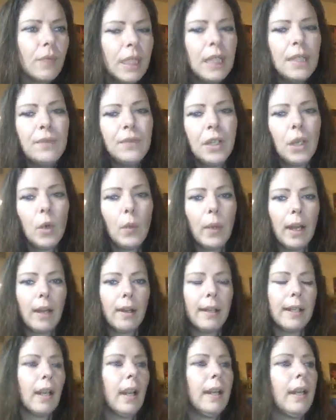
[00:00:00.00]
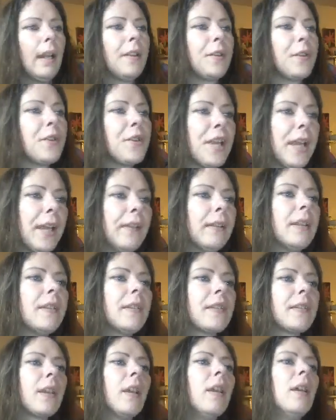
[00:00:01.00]
Even though we already kind of understand
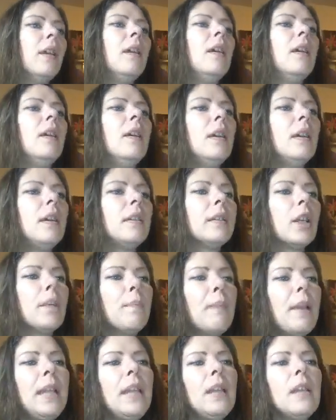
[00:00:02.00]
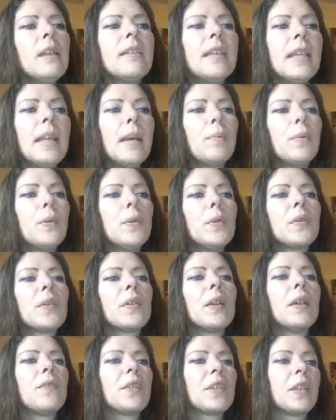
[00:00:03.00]
this. There are many
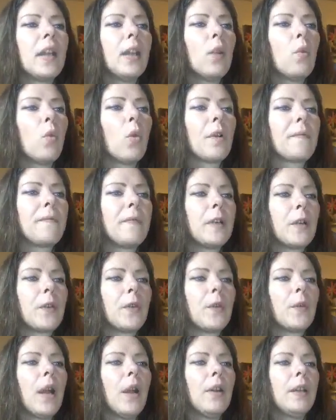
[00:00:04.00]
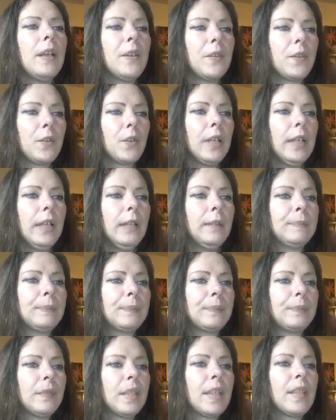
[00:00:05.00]
examples of psych warfare throughout history.
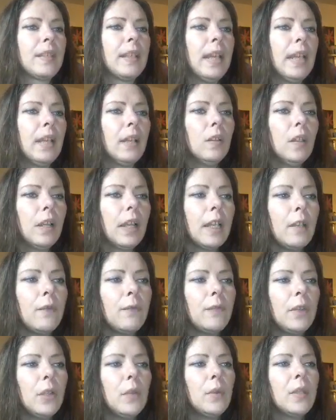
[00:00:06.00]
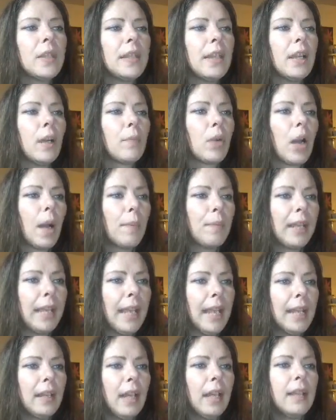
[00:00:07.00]
Let's take a look at a few and see how
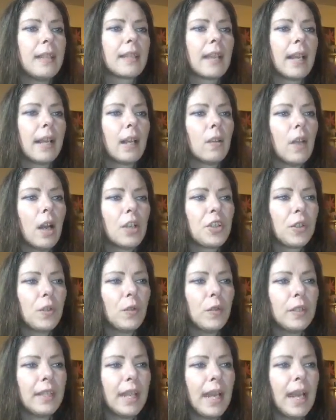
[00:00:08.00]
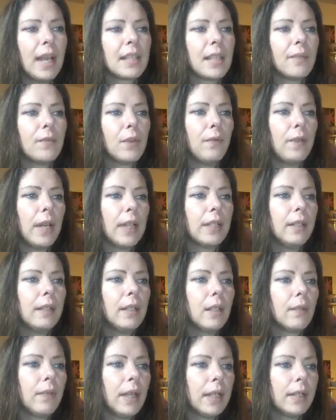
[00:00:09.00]
propaganda and psychological attacks have affected
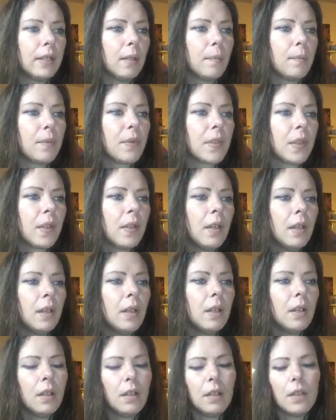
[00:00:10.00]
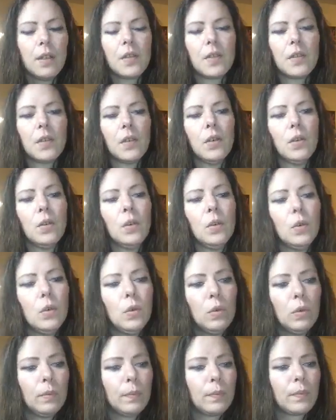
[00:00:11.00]
their victims.
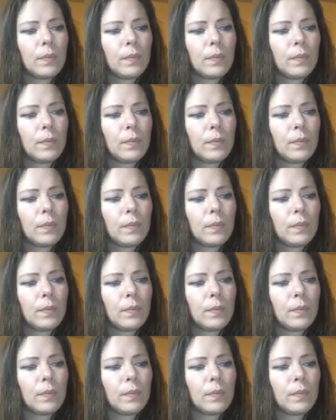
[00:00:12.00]
So,